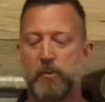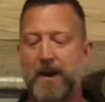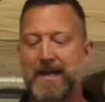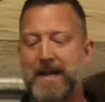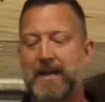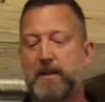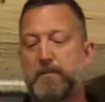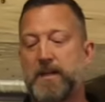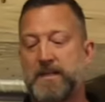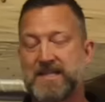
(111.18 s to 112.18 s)
we wanna get it
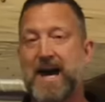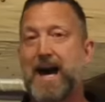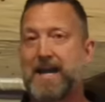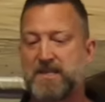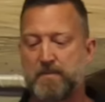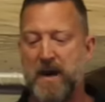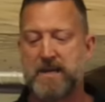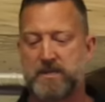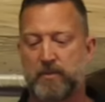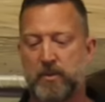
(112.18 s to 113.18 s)
up as high as
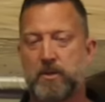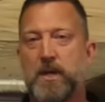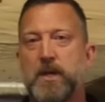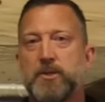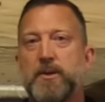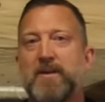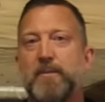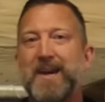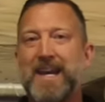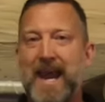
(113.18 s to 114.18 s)
possible to have a
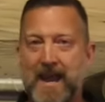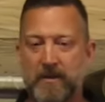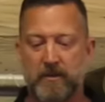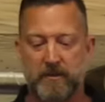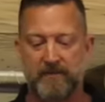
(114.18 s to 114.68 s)
mechanical